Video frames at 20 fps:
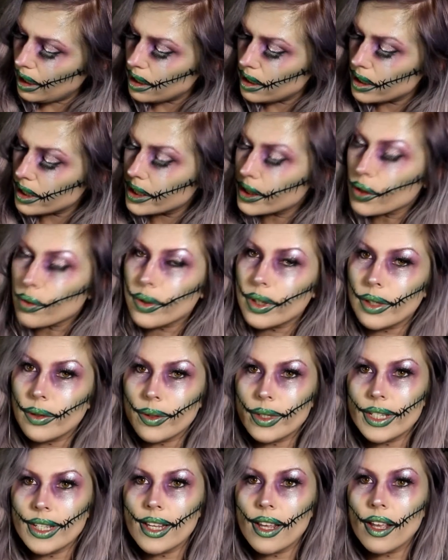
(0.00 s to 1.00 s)
So
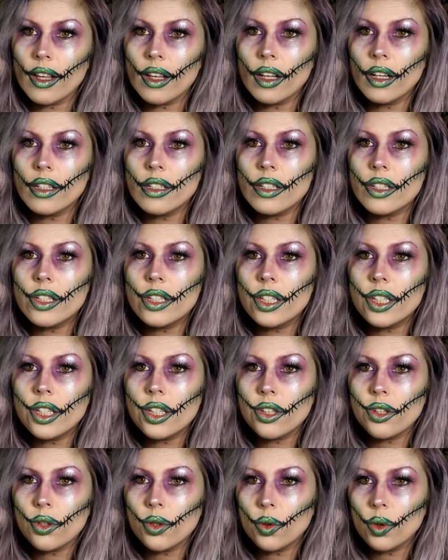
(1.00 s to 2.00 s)
there's
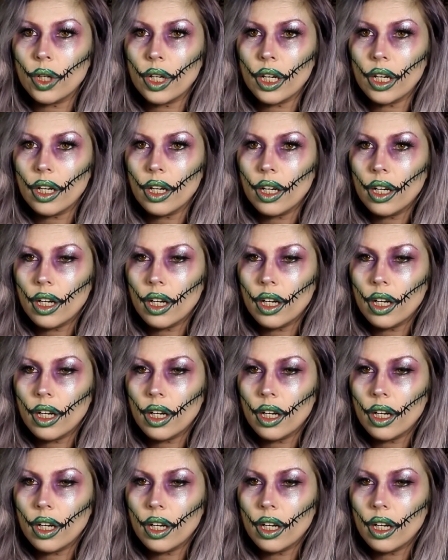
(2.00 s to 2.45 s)
2